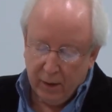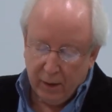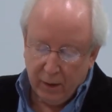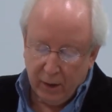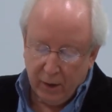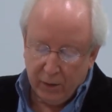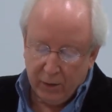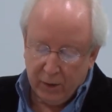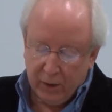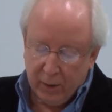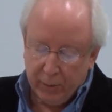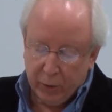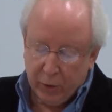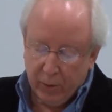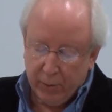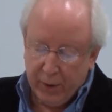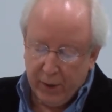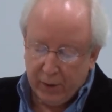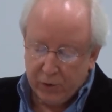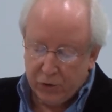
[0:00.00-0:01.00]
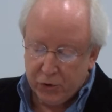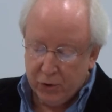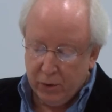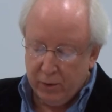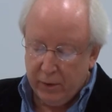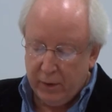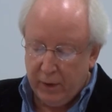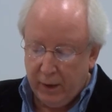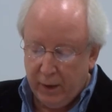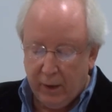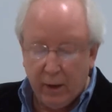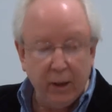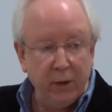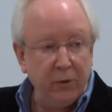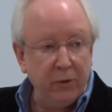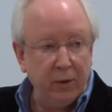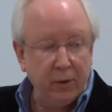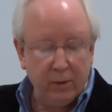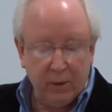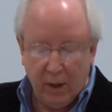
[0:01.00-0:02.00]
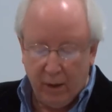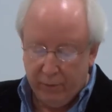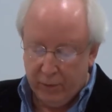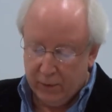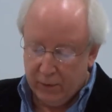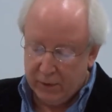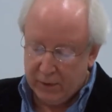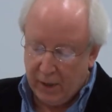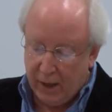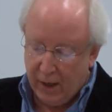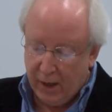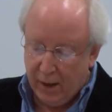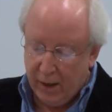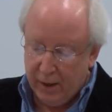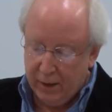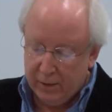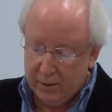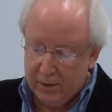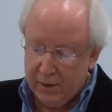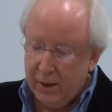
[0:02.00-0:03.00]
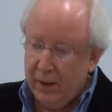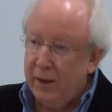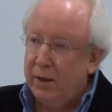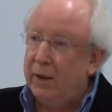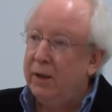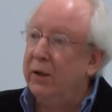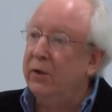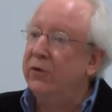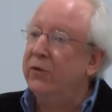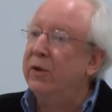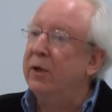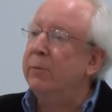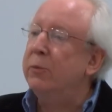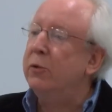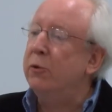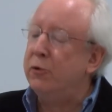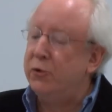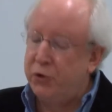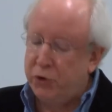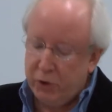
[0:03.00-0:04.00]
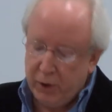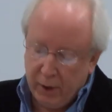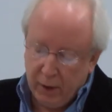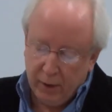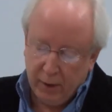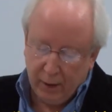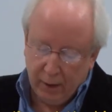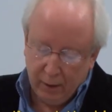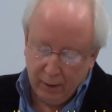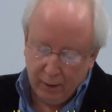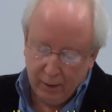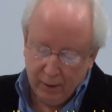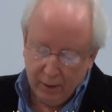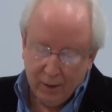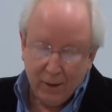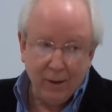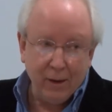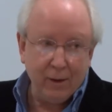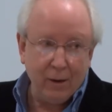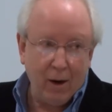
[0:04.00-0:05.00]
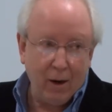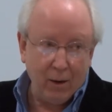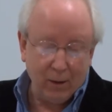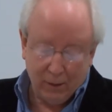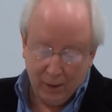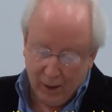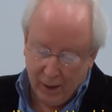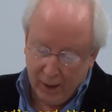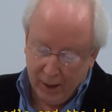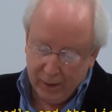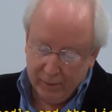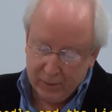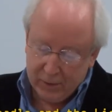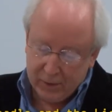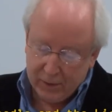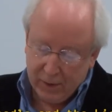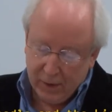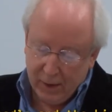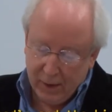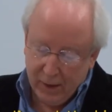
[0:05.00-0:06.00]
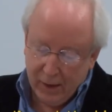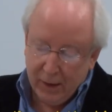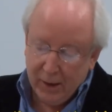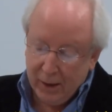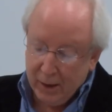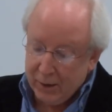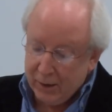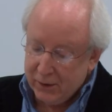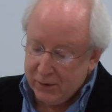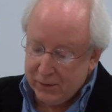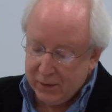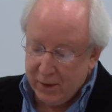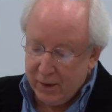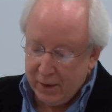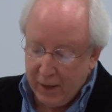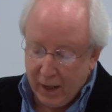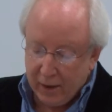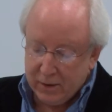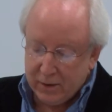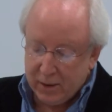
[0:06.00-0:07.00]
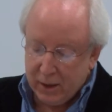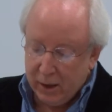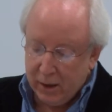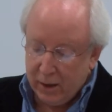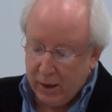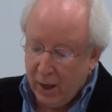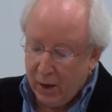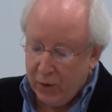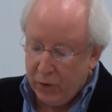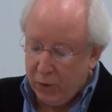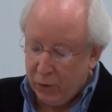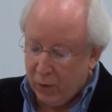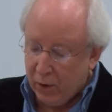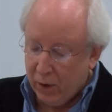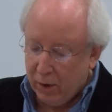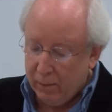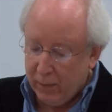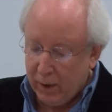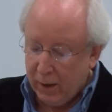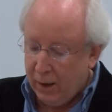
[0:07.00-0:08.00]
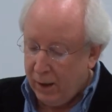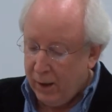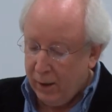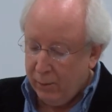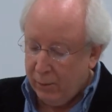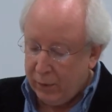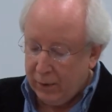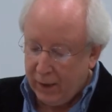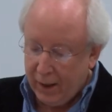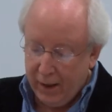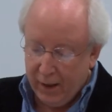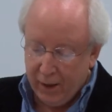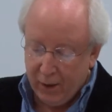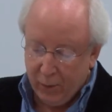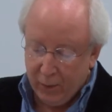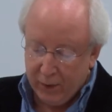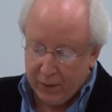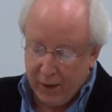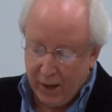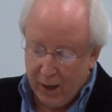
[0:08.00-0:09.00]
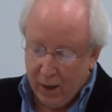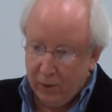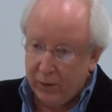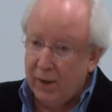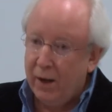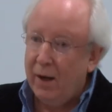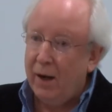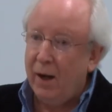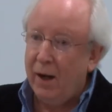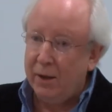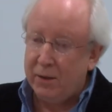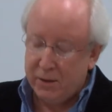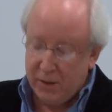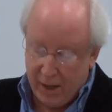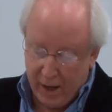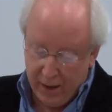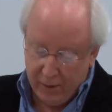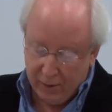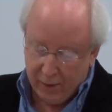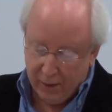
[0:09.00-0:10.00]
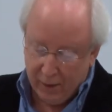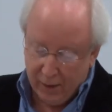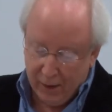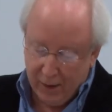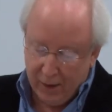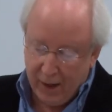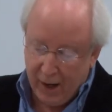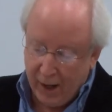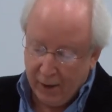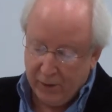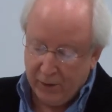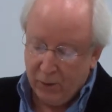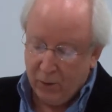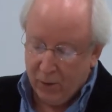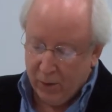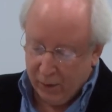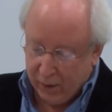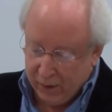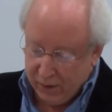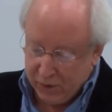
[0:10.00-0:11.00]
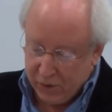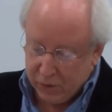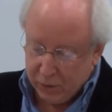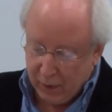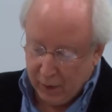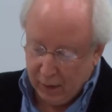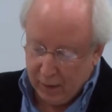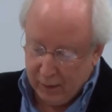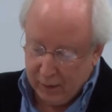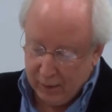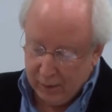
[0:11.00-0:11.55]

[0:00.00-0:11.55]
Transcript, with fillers: into the perpetuity in your lover's eyes, is the Puccini in our lives. It is the Nessun Dorma playing without a tenor and an orchestra.